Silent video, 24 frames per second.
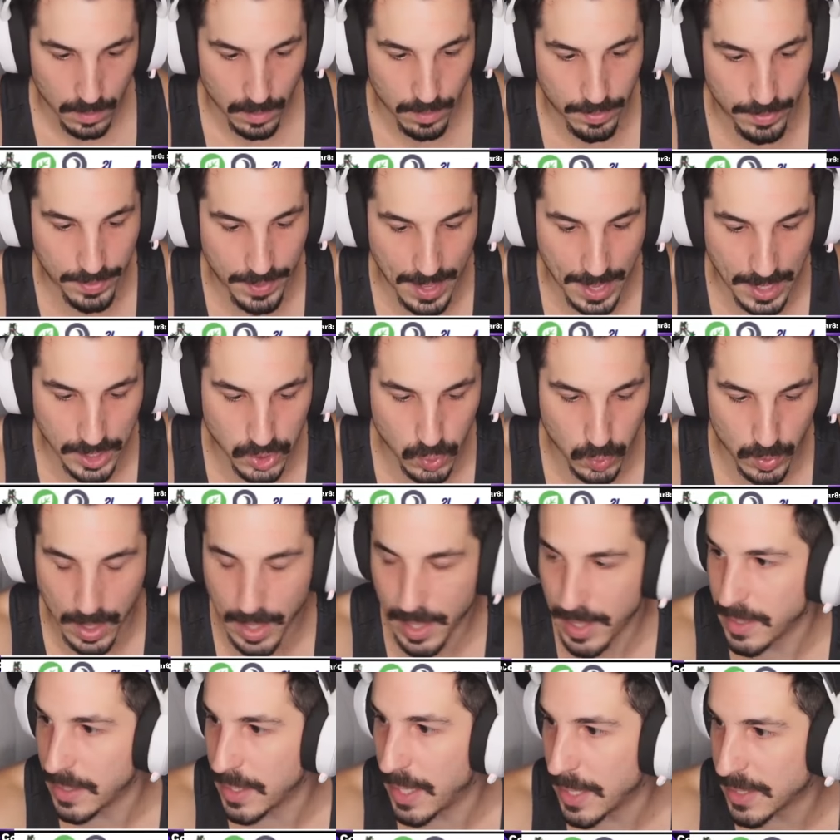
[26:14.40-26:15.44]
That's what I
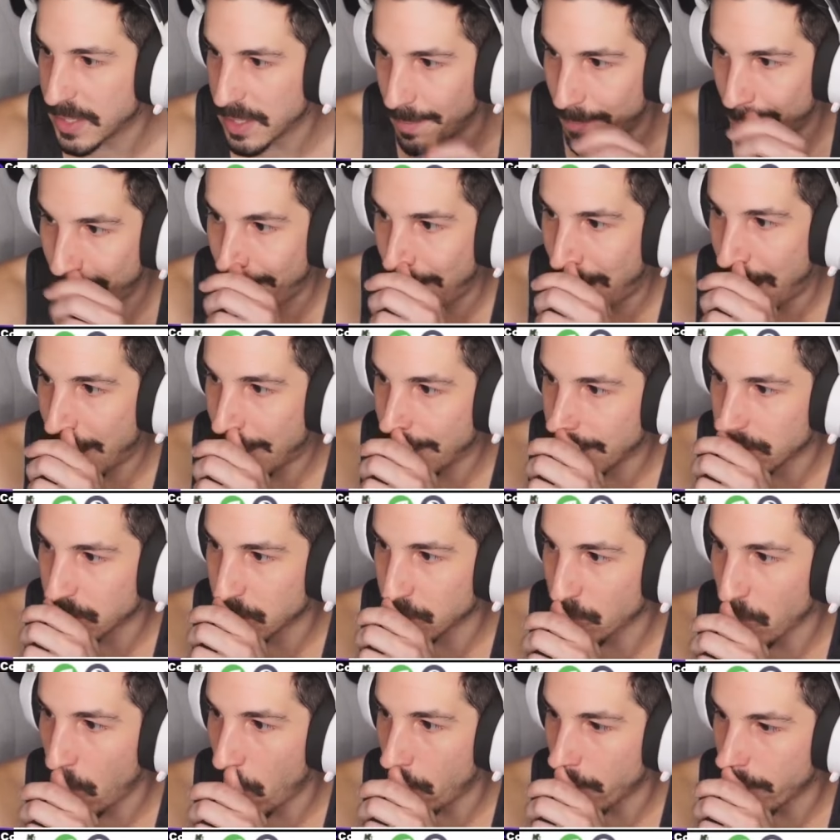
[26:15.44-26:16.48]
need. It's a modest
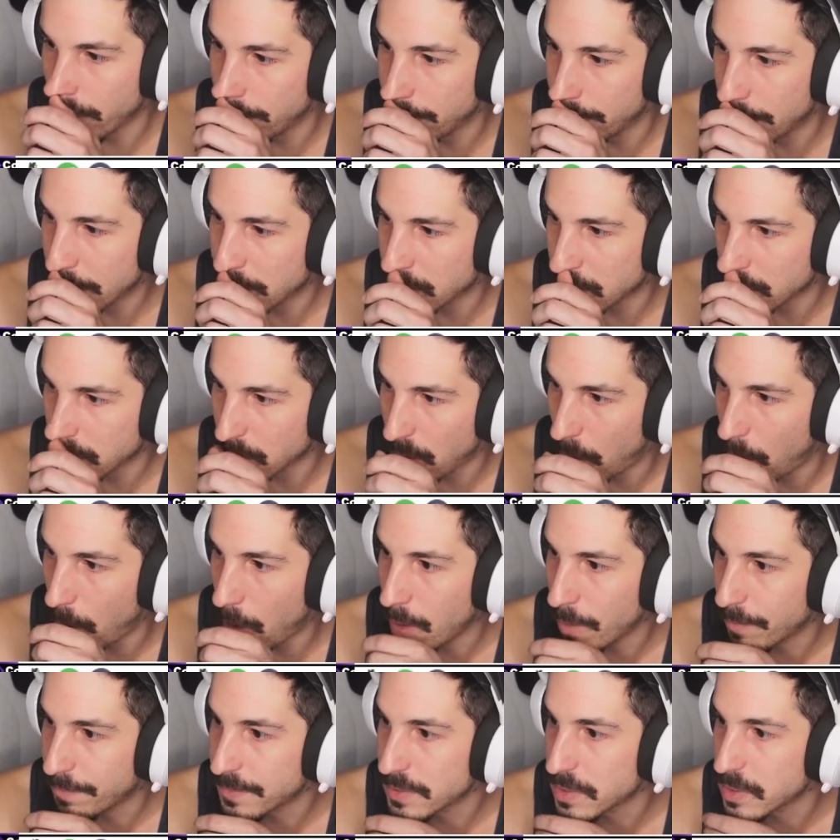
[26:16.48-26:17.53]
Rotom that's
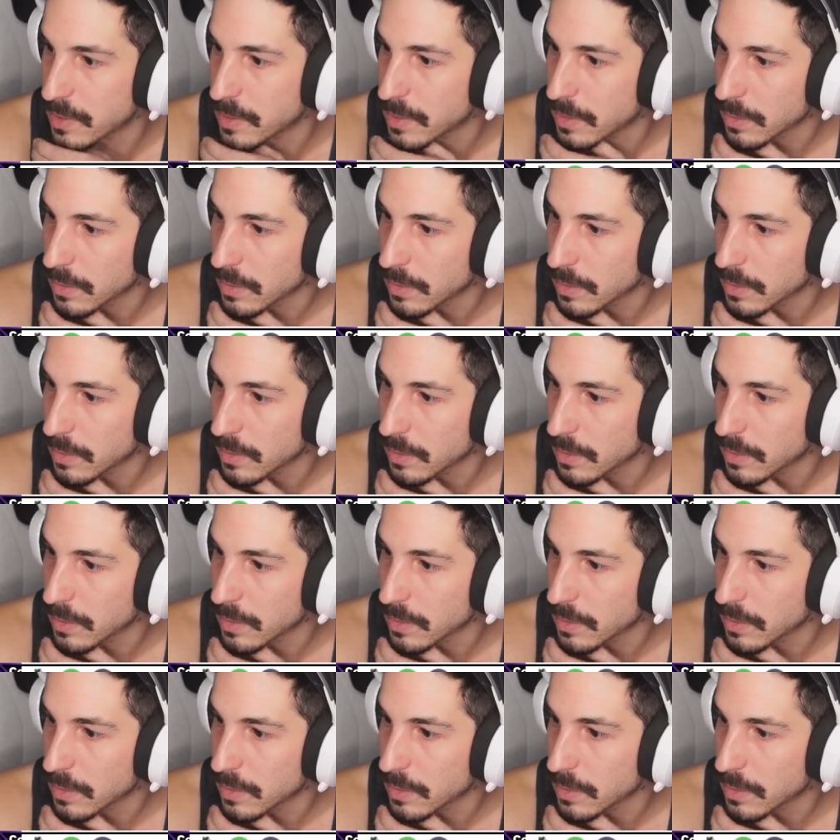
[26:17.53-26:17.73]
scarfed.